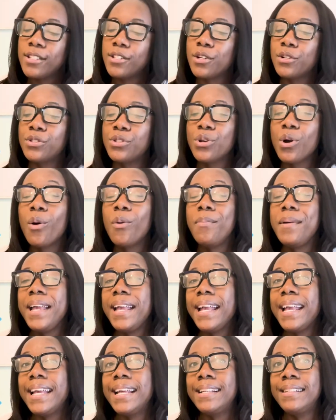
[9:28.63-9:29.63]
So
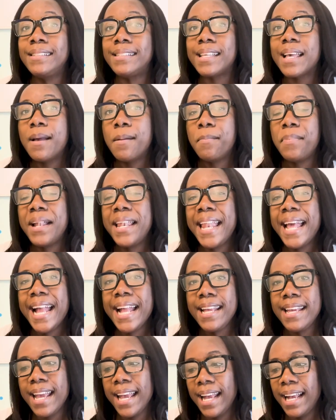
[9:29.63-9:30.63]
Toby is
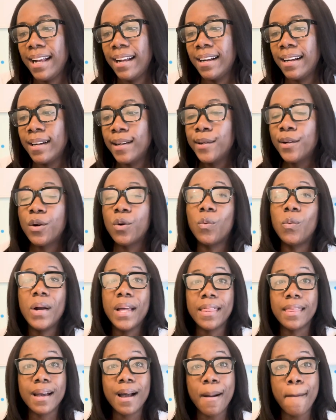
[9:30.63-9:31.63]
playing
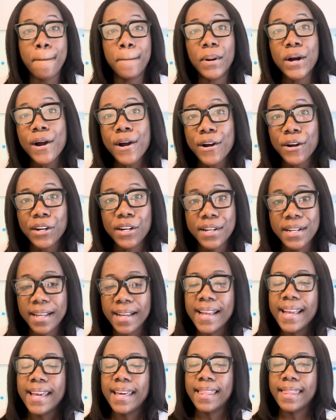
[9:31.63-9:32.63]
with a
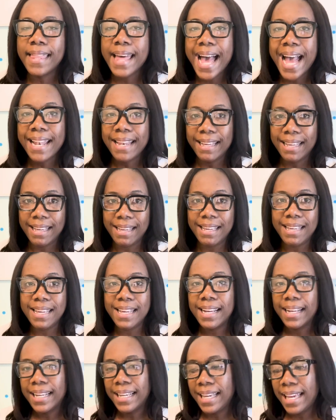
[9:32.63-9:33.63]
bird that
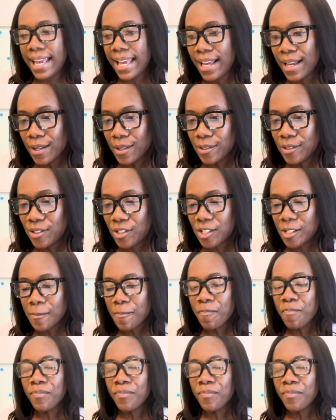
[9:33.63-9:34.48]
he killed.